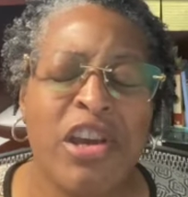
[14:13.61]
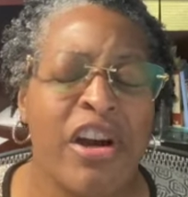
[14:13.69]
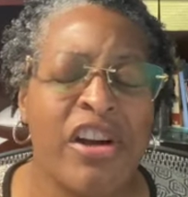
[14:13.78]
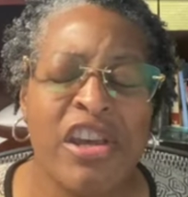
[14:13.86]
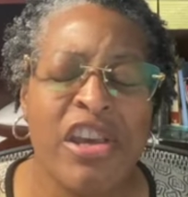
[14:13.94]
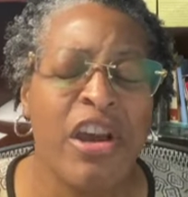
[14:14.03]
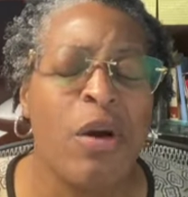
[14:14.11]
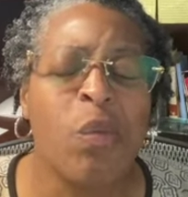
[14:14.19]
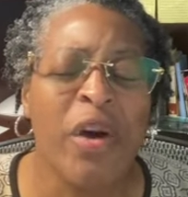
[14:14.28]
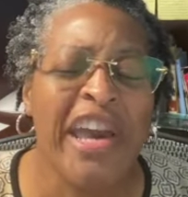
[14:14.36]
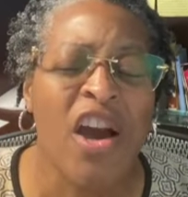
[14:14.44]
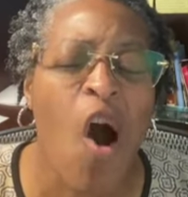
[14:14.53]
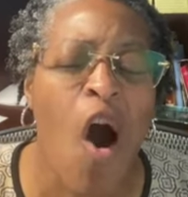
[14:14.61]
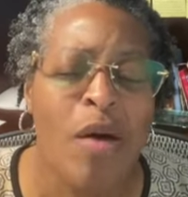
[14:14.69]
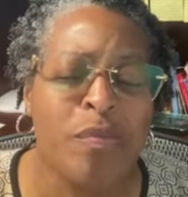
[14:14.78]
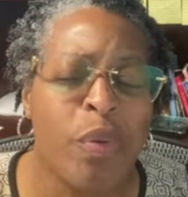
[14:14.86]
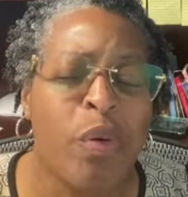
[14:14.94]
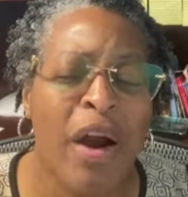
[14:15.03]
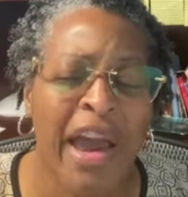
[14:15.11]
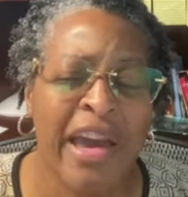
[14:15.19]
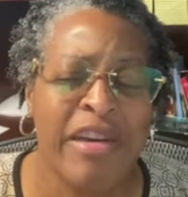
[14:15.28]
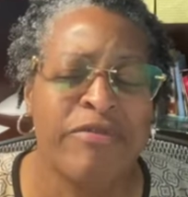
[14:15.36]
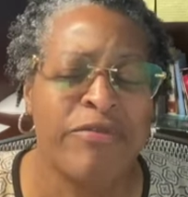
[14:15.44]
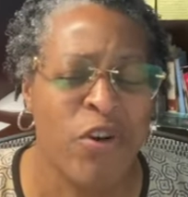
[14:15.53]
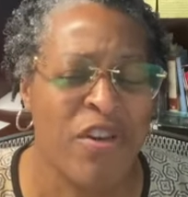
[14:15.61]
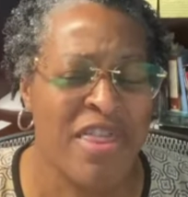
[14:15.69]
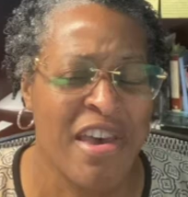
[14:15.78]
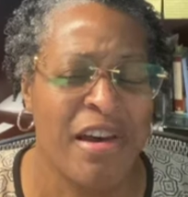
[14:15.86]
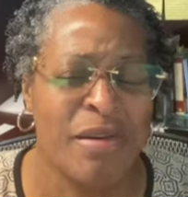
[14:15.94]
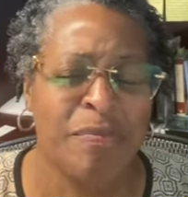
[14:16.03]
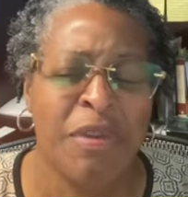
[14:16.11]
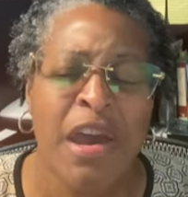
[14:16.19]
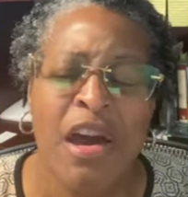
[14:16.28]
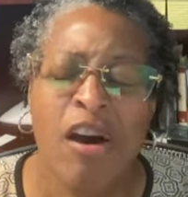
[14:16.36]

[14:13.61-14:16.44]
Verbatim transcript: year to year, we ought pray for them.